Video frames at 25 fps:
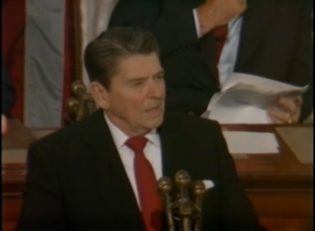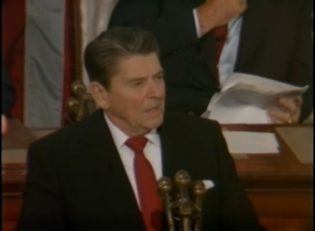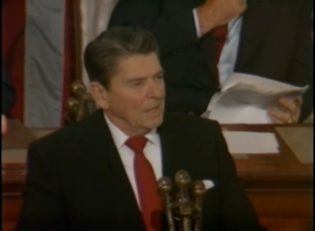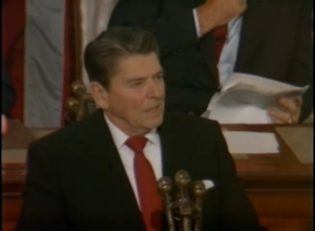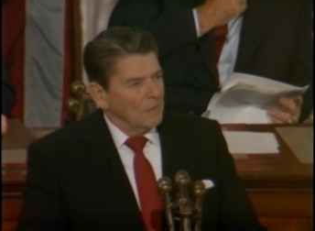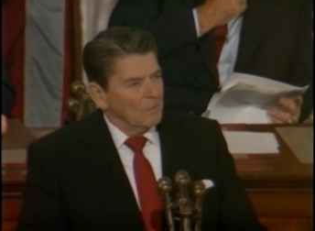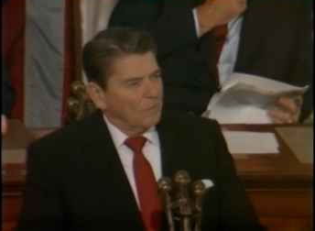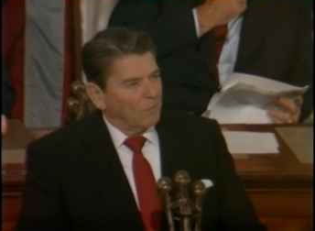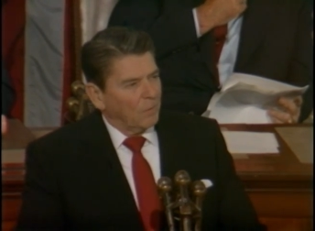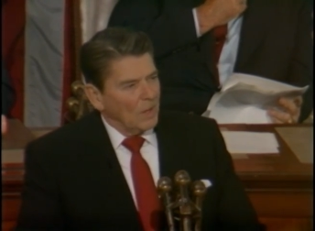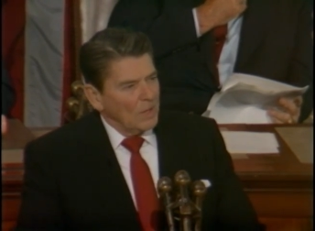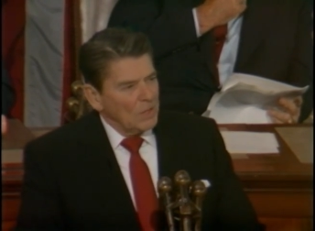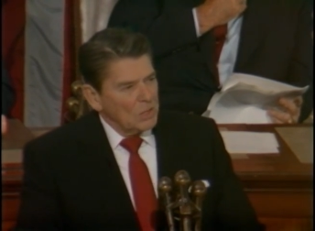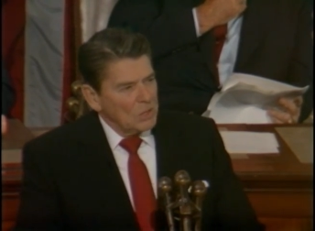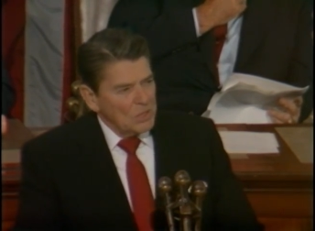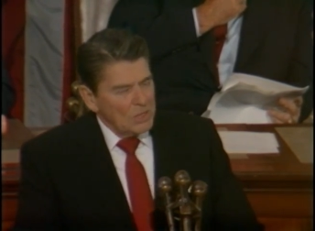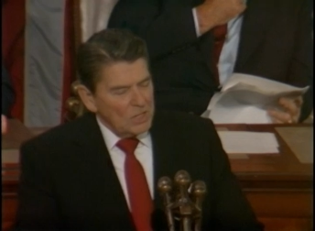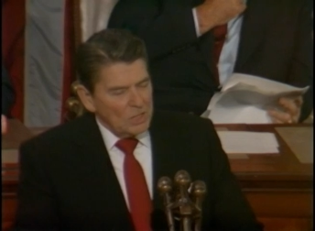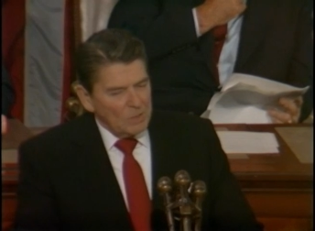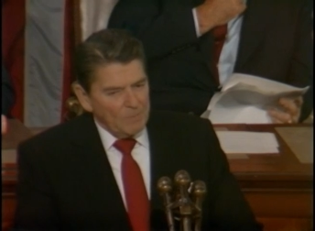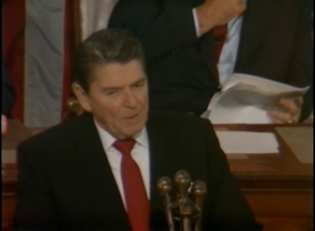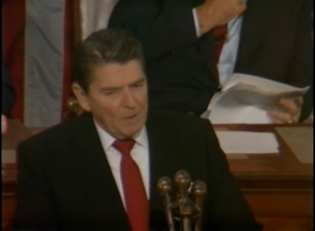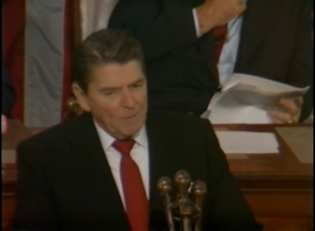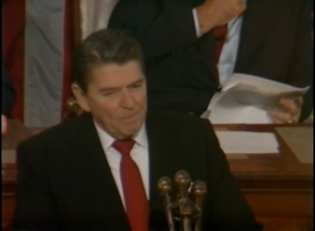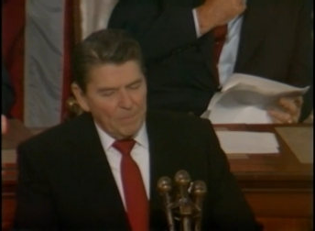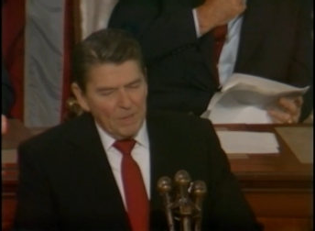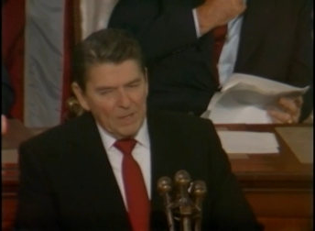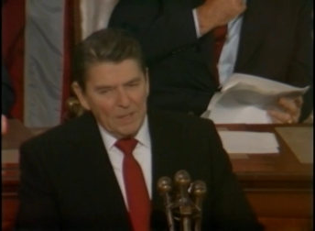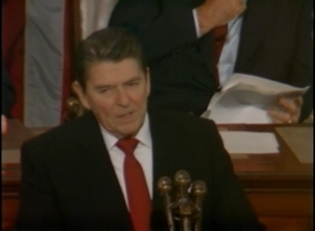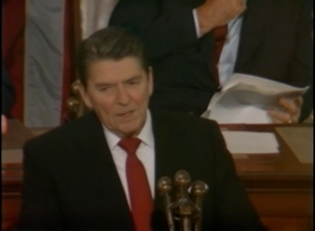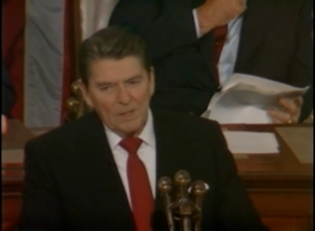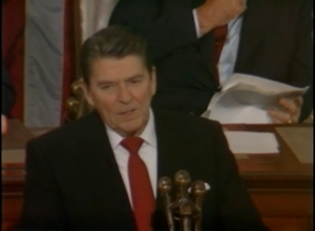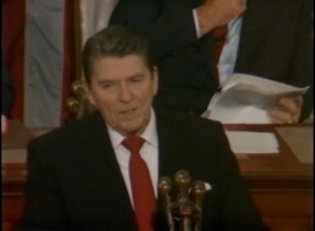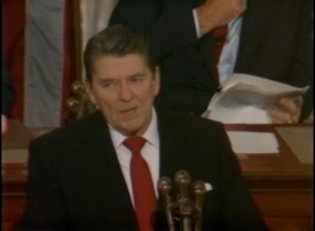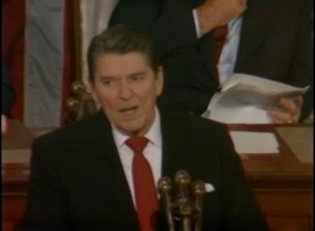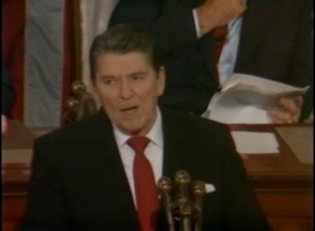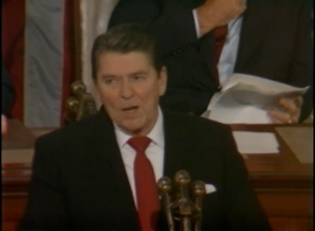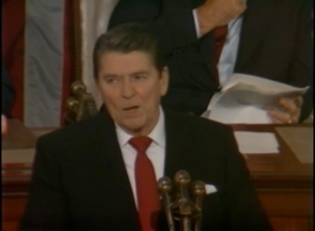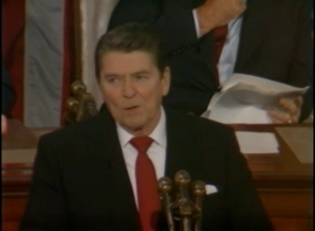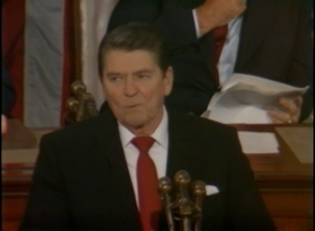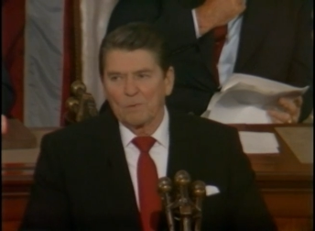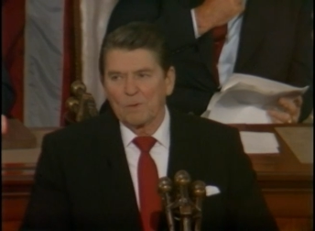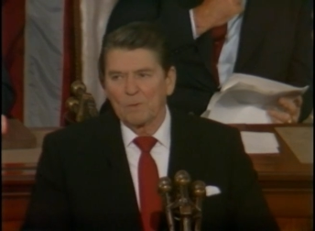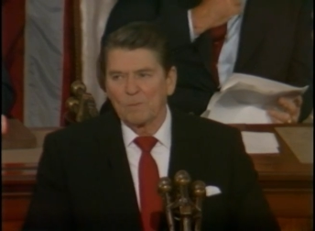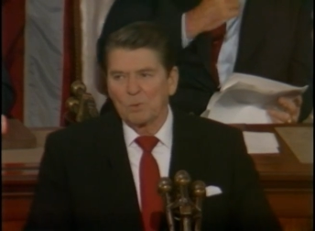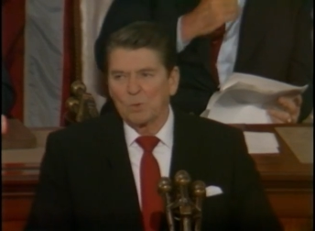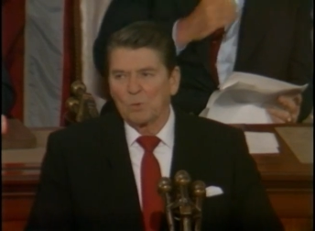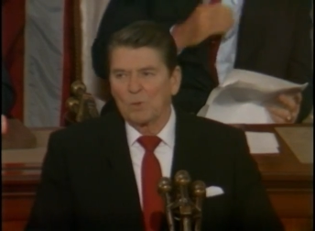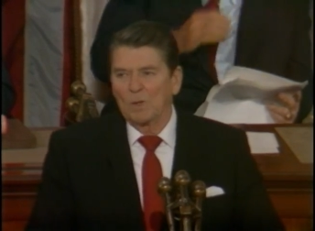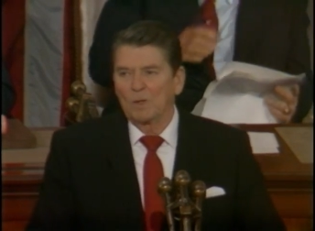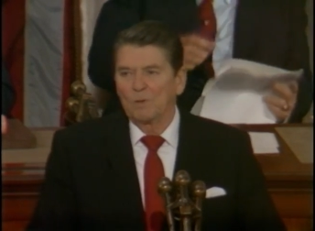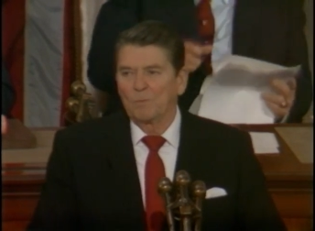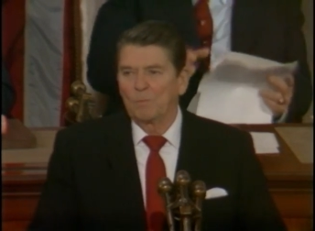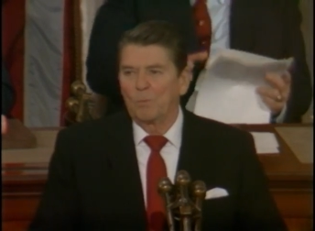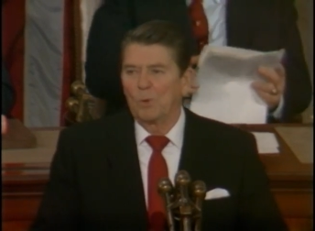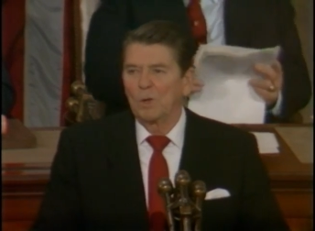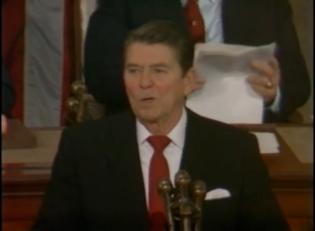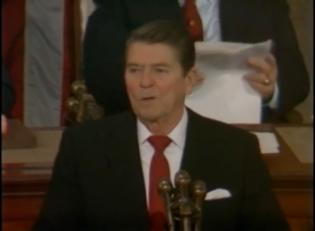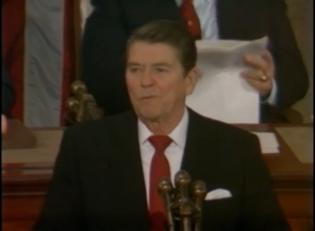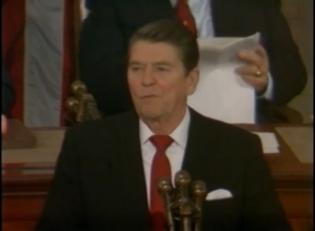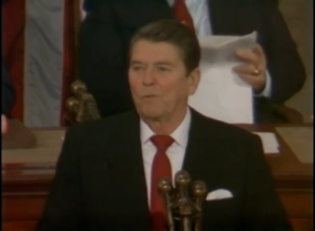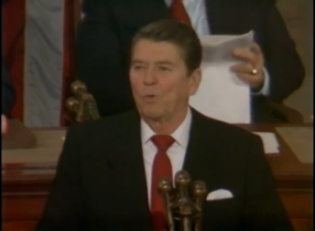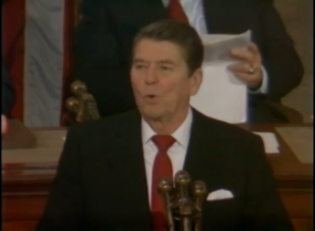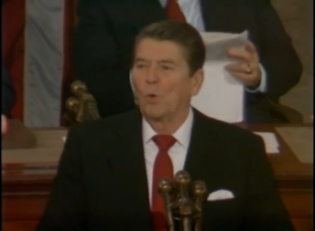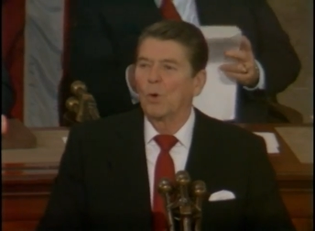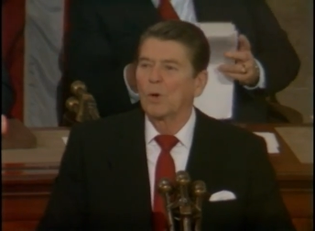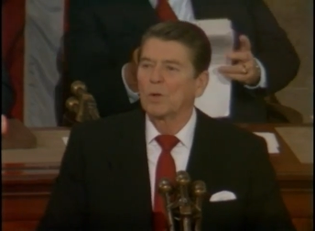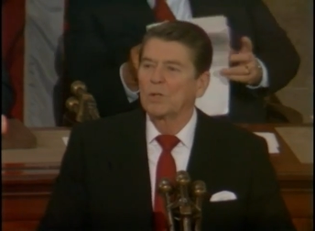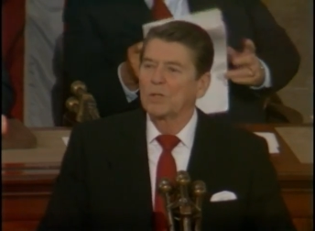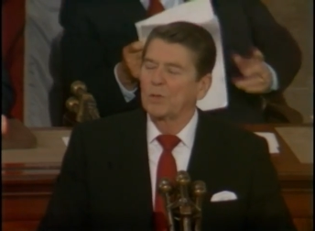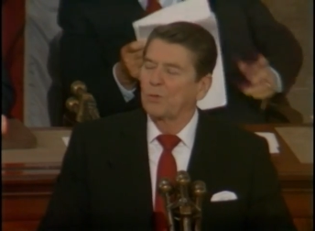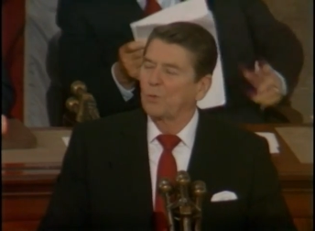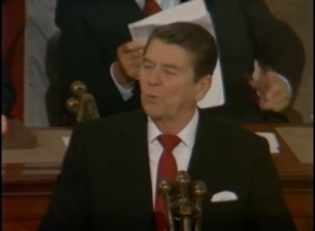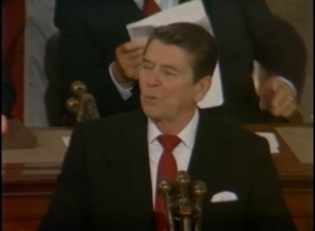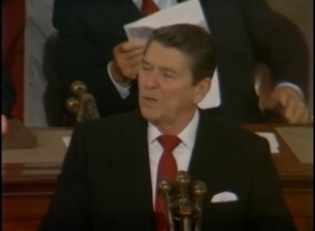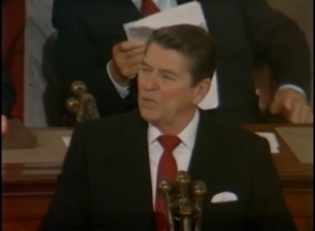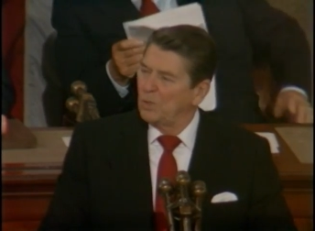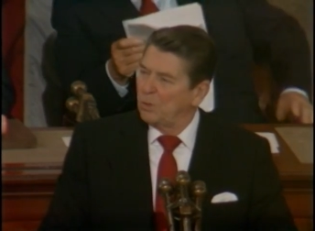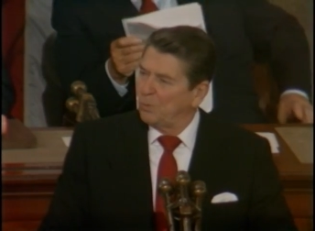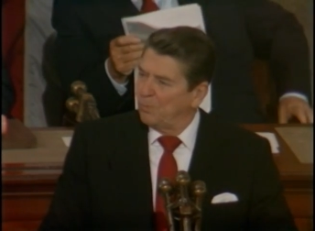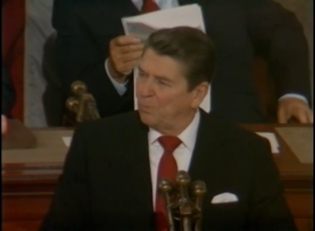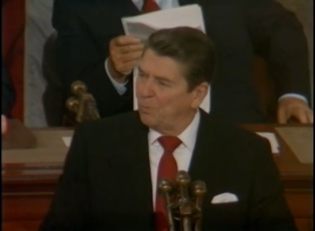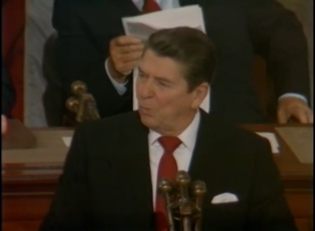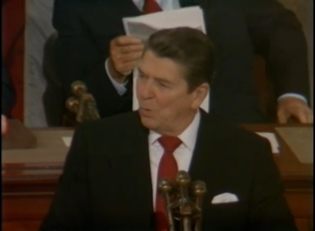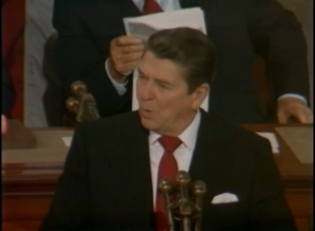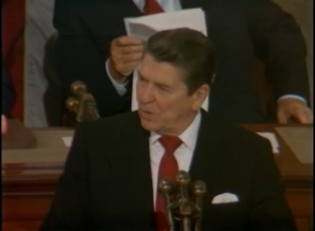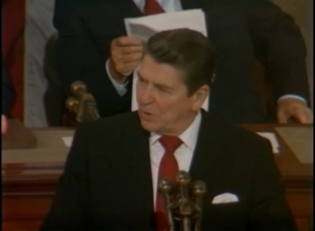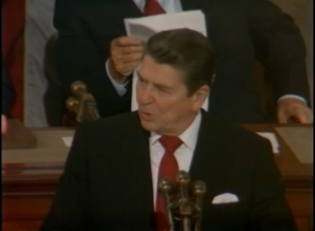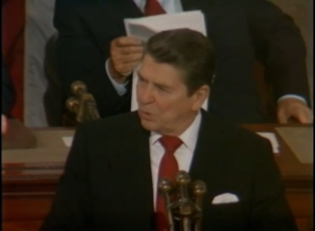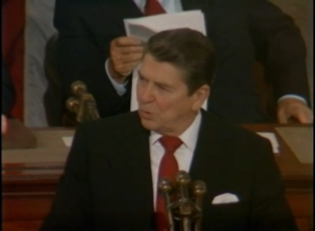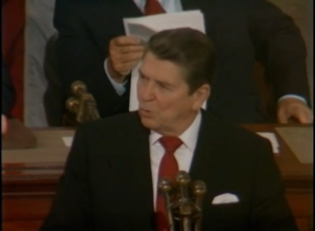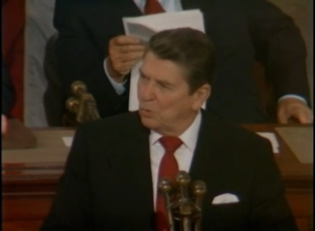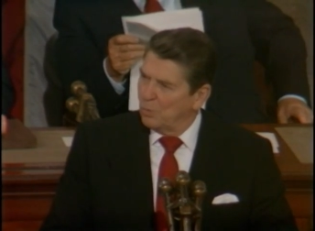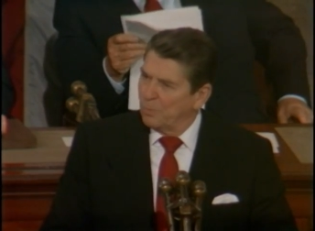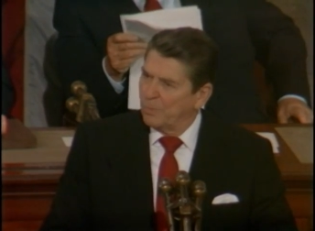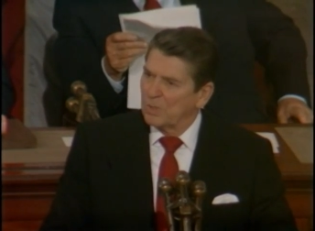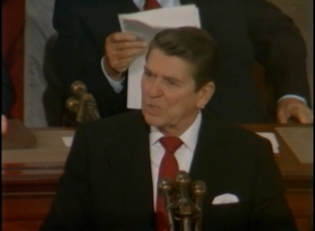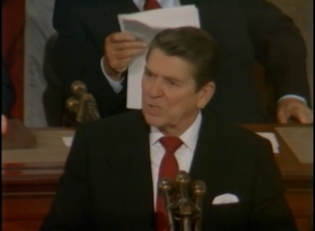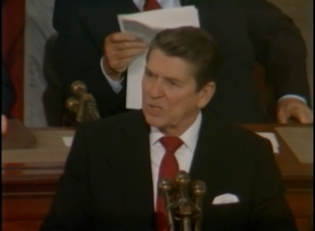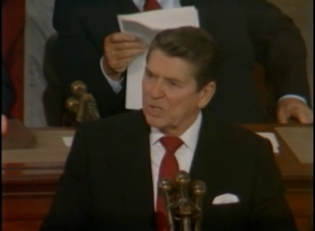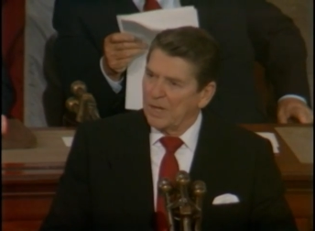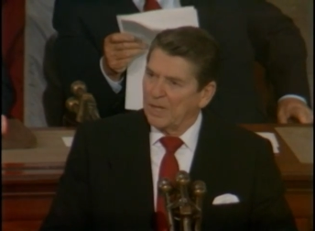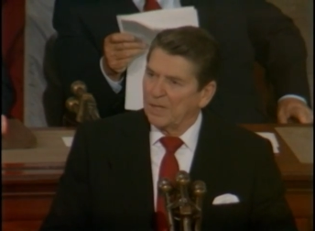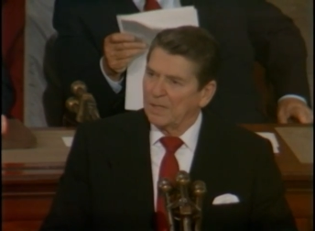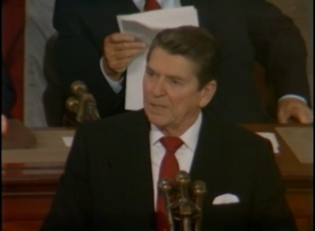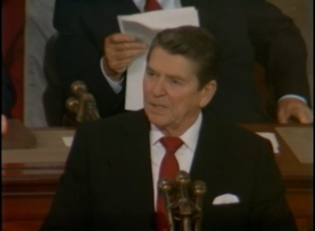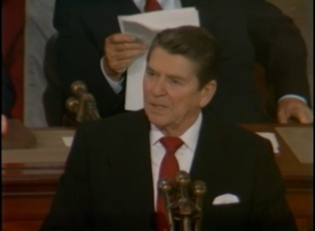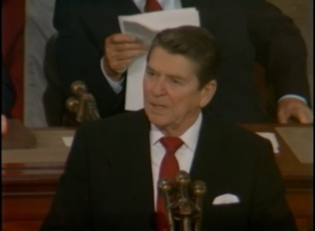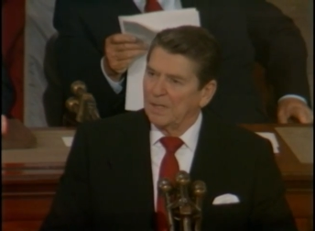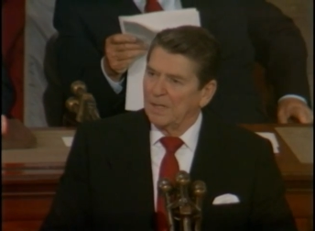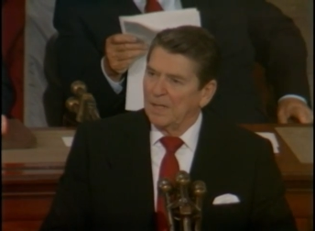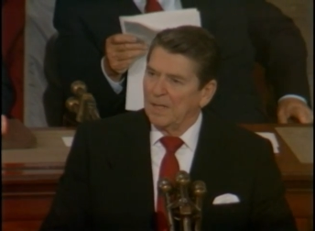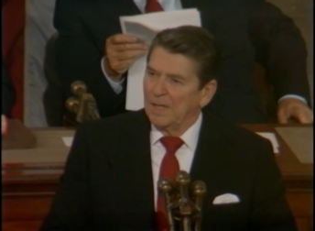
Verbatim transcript: Inflation has been beaten down from 12.4 to 3.2 percent,